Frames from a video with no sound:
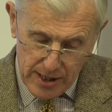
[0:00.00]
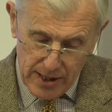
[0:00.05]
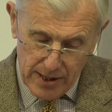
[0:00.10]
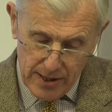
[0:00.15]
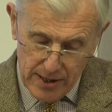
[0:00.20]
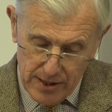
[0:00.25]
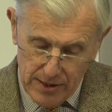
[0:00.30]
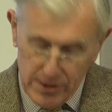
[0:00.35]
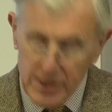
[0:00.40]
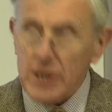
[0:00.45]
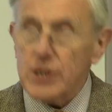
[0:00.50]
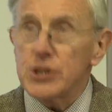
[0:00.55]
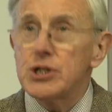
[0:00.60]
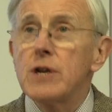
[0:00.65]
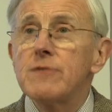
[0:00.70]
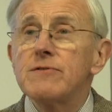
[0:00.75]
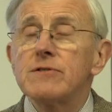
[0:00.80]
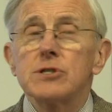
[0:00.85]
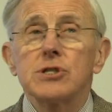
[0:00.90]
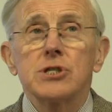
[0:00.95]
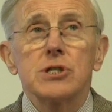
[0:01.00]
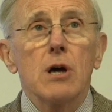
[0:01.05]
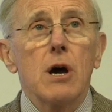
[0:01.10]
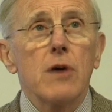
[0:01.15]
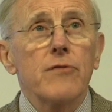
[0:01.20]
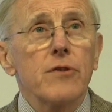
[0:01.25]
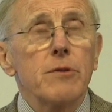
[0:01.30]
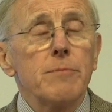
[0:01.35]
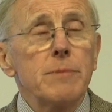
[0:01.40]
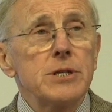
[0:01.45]
in the Chiefs of
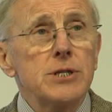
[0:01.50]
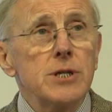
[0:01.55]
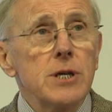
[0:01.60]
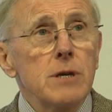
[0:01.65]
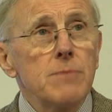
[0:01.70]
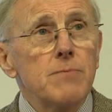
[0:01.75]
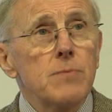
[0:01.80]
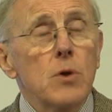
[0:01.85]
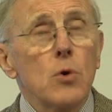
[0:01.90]
Staff Committee